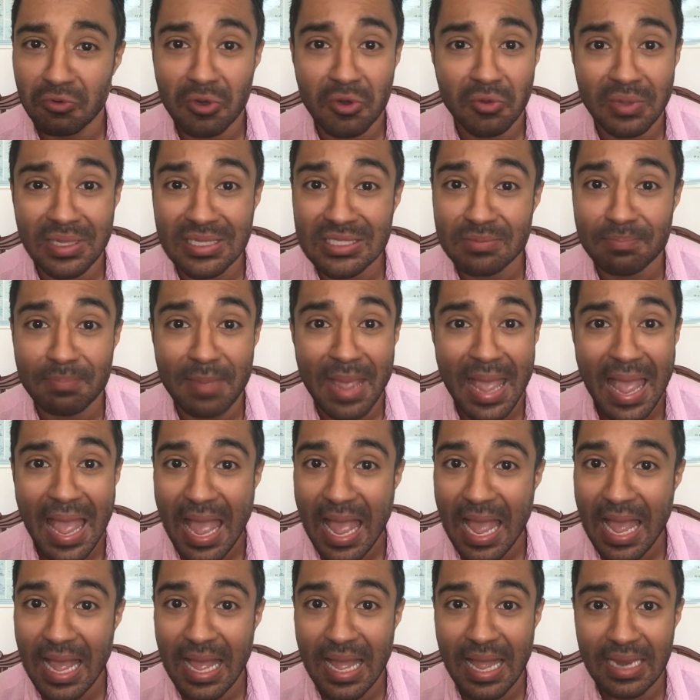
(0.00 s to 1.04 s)
That's
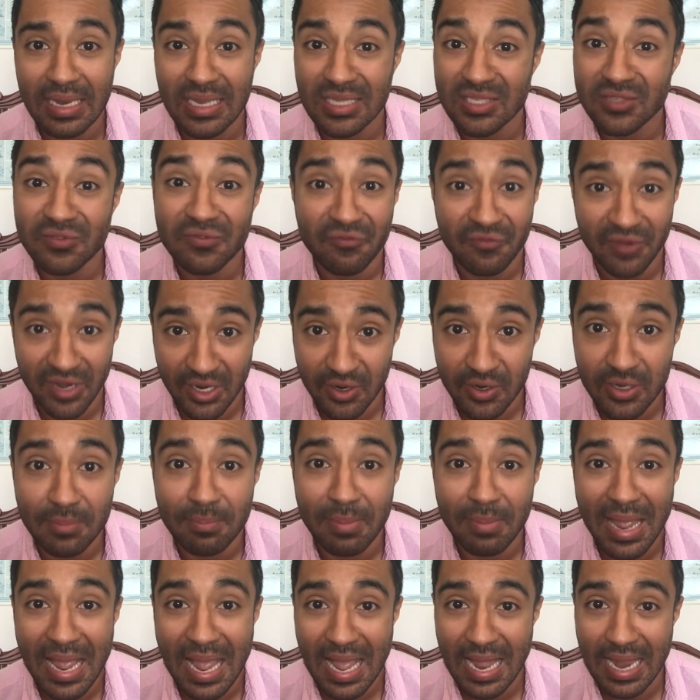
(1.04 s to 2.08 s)
bad. That's very
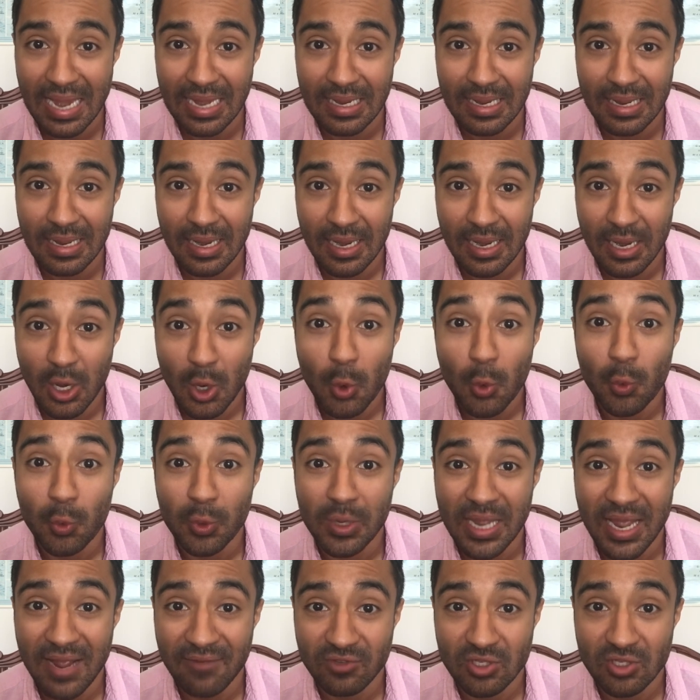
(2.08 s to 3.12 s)
bad. We
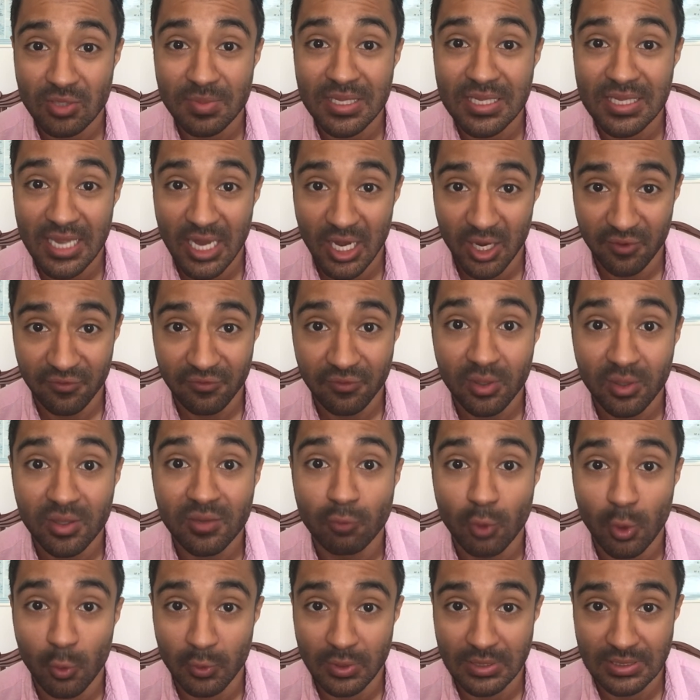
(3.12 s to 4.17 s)
have to be careful of
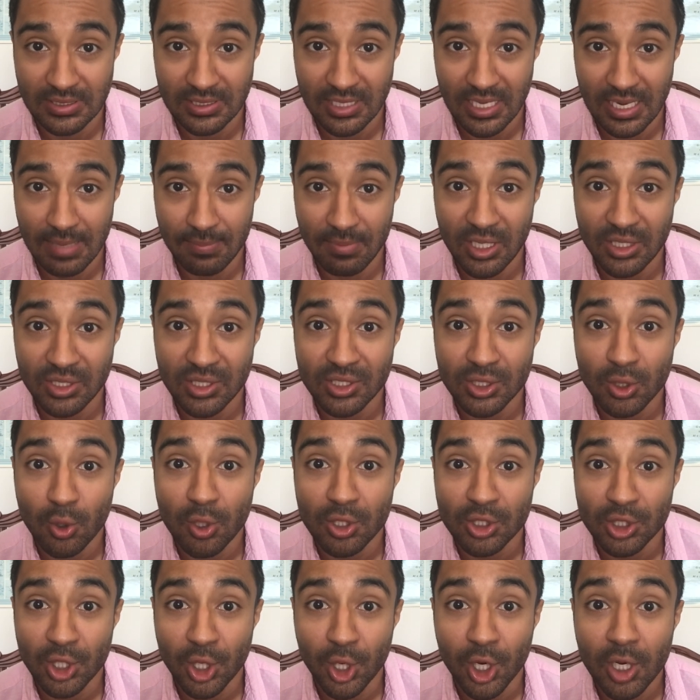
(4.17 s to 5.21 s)
what we say because it's going
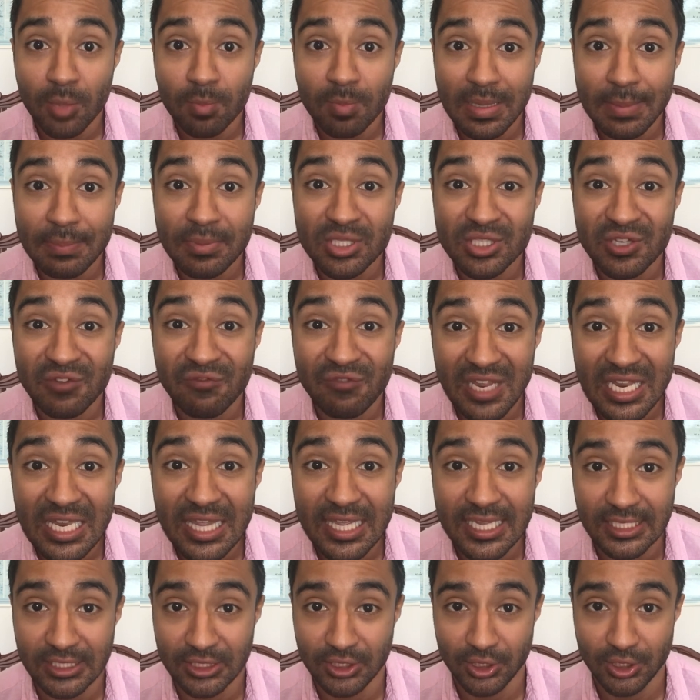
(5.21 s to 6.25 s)
to hurt people's
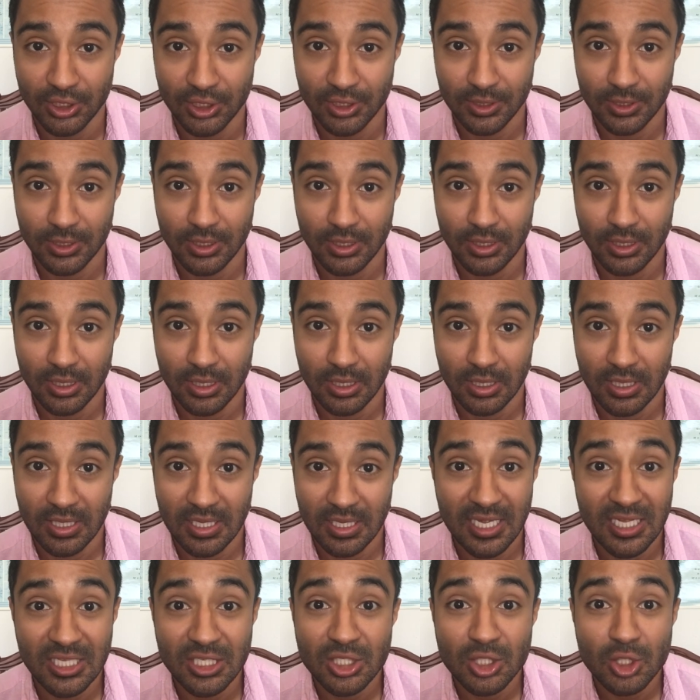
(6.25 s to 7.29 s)
feelings.
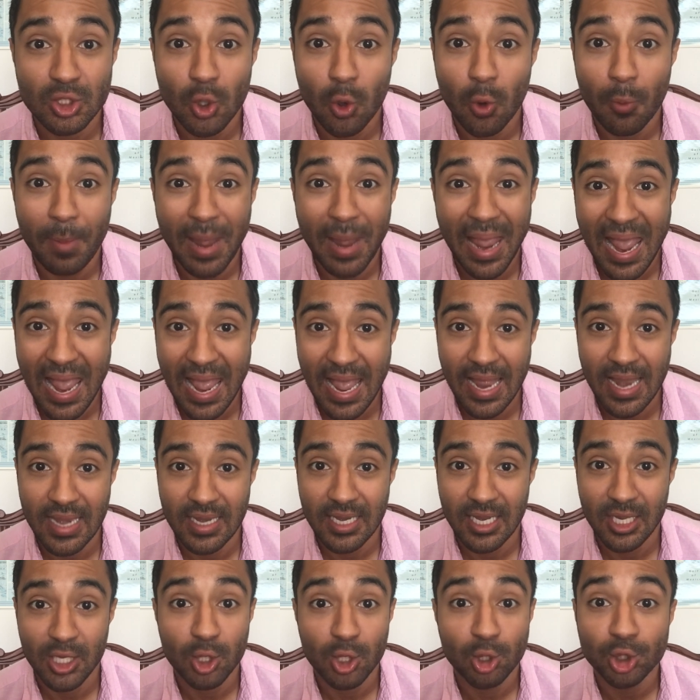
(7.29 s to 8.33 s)
It's so bad.
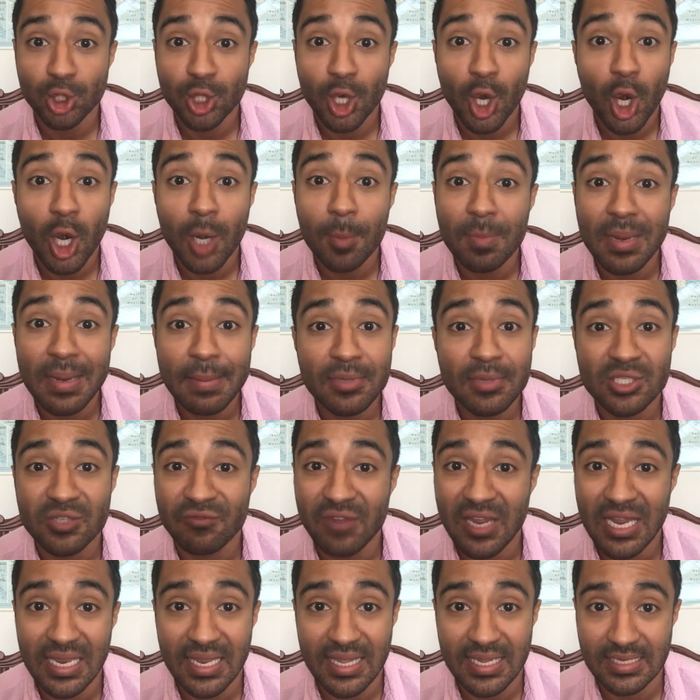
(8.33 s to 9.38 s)
You shouldn't hurt people's
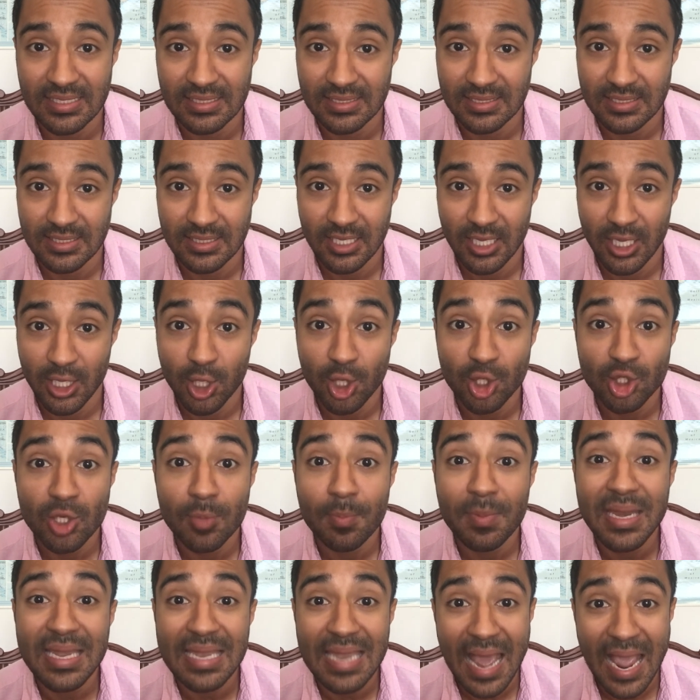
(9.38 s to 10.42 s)
feelings. You should
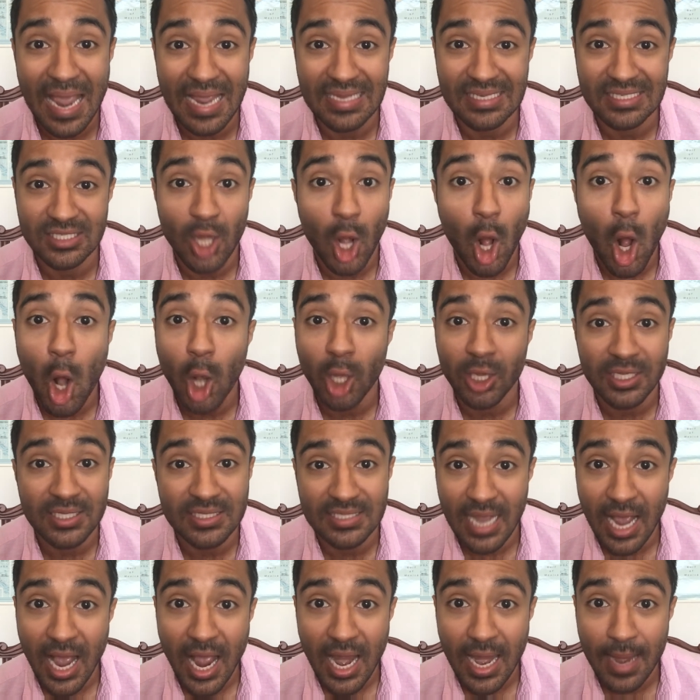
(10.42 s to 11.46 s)
be nice all the
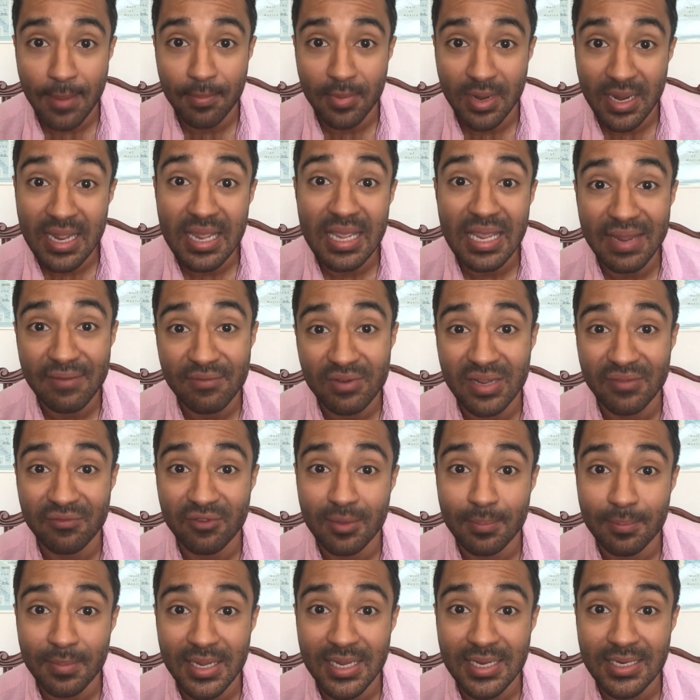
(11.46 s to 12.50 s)
time, even if
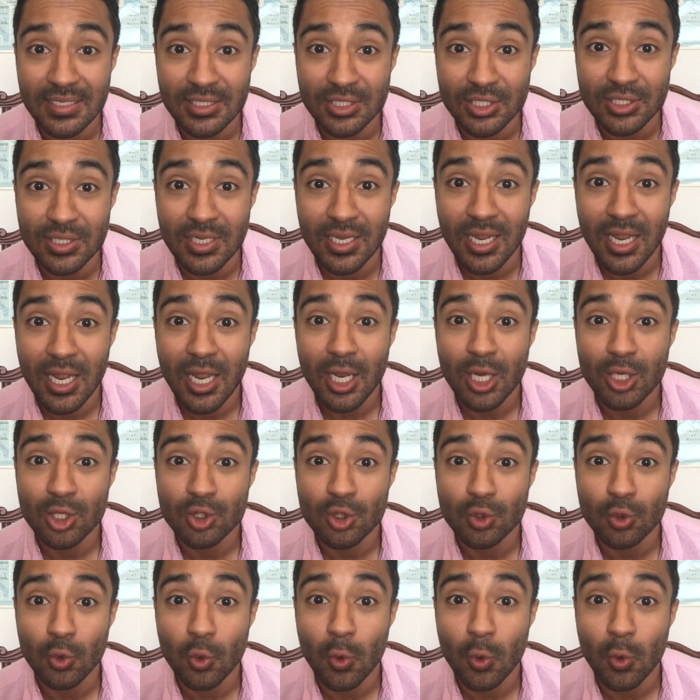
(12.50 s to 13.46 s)
it means to